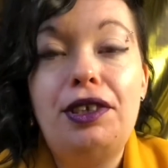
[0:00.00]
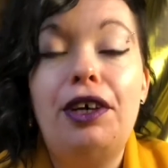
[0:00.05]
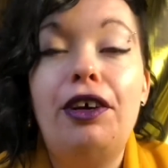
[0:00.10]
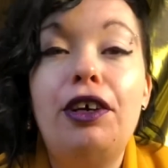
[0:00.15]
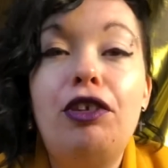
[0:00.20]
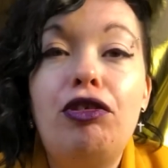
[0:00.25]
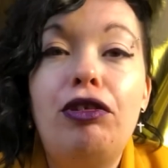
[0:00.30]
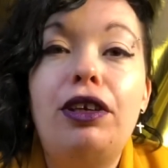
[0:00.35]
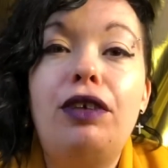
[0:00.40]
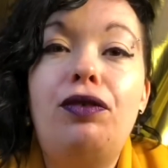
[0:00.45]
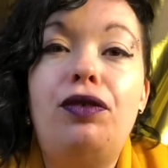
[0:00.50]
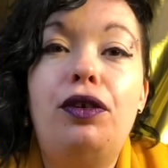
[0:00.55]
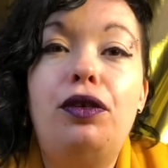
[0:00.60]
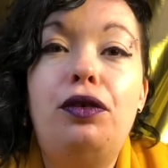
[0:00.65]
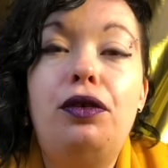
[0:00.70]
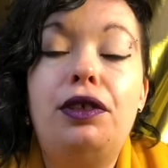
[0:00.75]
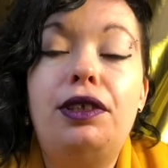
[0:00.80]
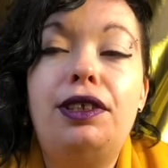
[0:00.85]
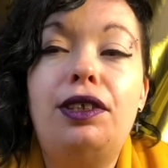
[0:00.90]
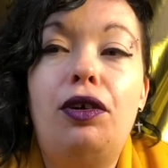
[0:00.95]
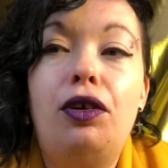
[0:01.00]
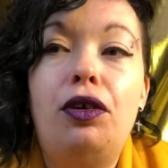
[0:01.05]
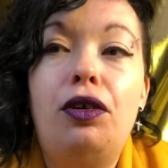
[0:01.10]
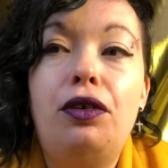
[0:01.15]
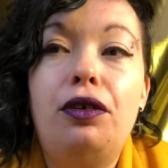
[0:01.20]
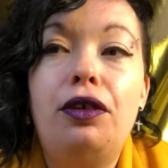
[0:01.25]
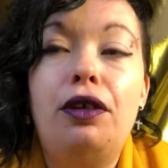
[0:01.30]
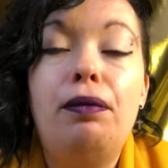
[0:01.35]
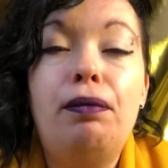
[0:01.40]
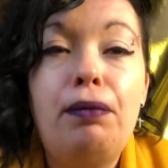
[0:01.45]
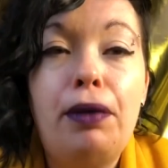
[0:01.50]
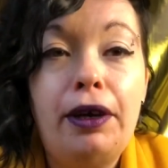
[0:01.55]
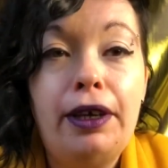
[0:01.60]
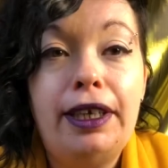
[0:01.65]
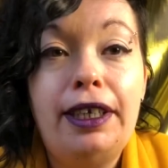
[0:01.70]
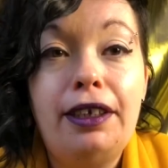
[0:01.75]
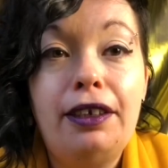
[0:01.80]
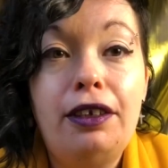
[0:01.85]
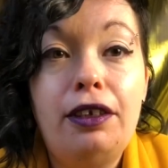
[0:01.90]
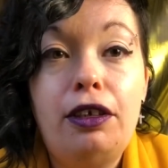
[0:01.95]
I try to focus on
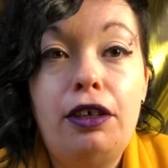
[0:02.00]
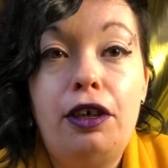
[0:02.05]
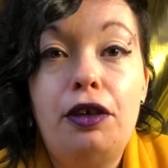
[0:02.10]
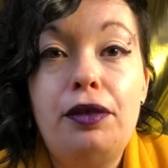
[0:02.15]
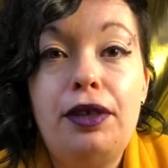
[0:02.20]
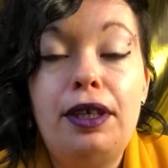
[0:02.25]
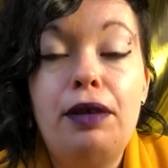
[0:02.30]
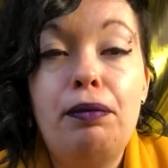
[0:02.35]
buying clothing